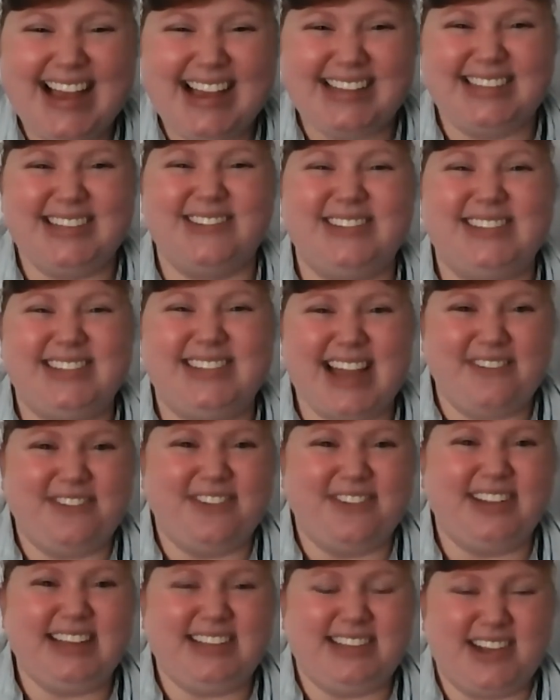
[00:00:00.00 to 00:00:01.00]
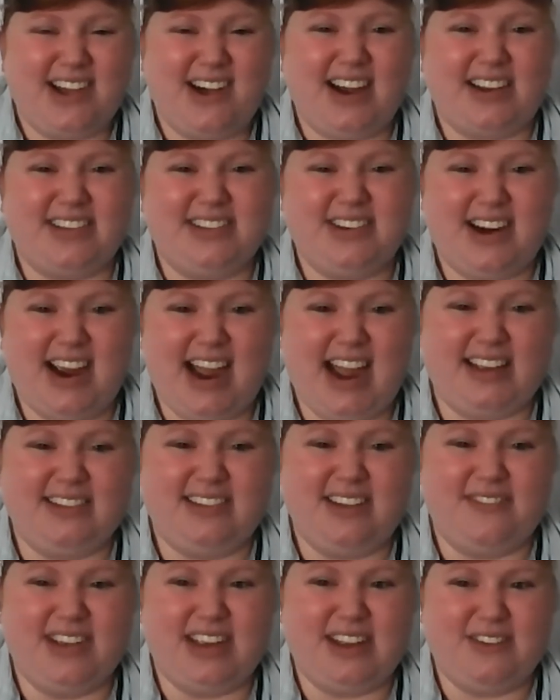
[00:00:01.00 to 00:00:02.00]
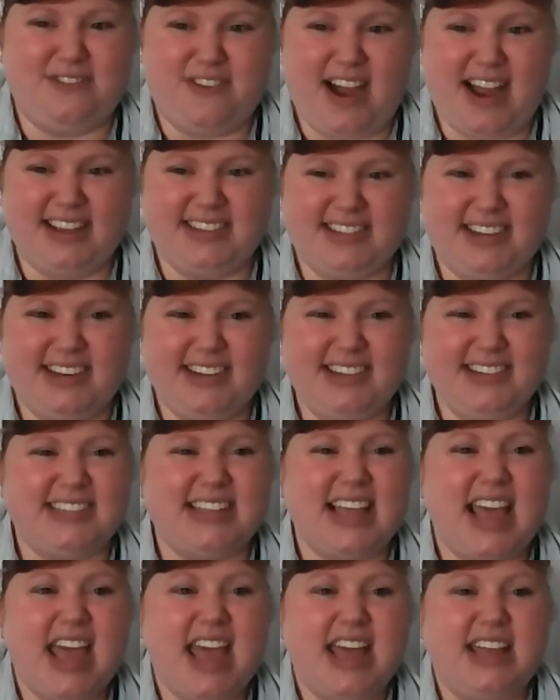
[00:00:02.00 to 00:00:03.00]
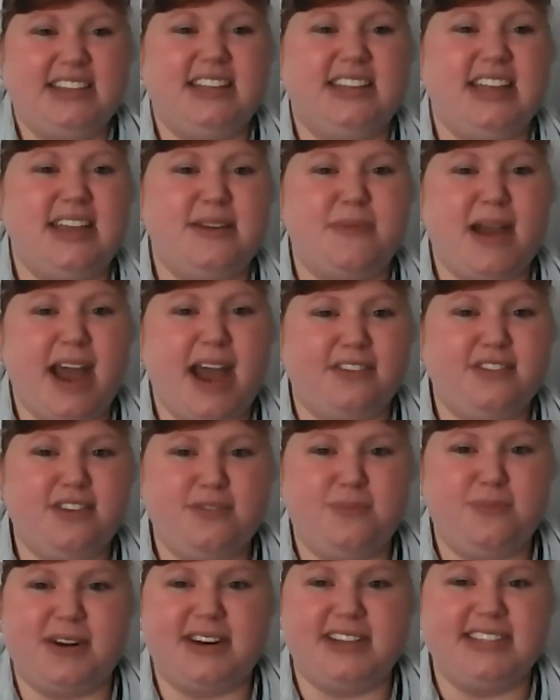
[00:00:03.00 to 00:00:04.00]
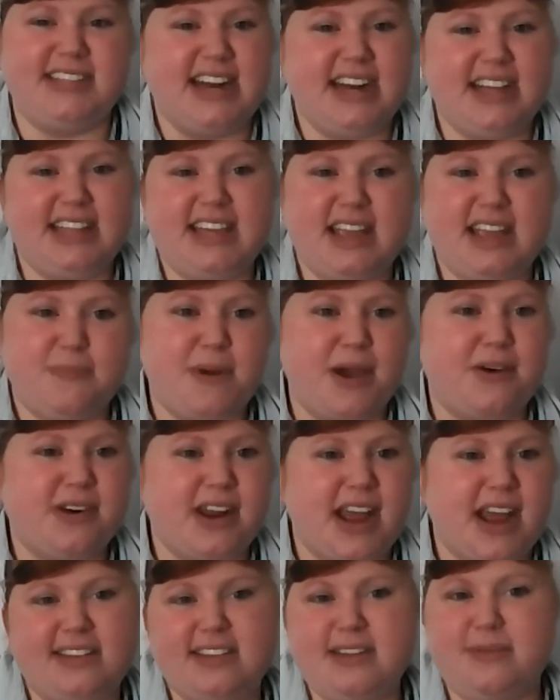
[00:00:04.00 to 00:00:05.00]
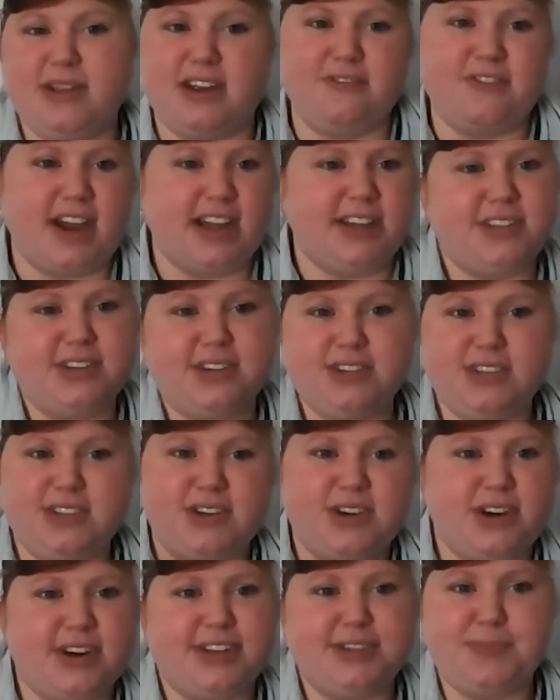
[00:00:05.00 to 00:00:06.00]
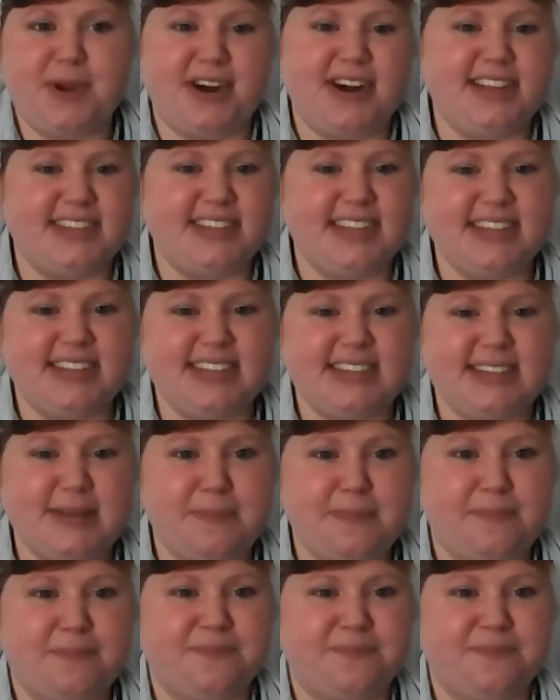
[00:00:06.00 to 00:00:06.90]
So definitely talk to your academic advisors. Did the ambassadors want to say anything about academic advisors or your experiences?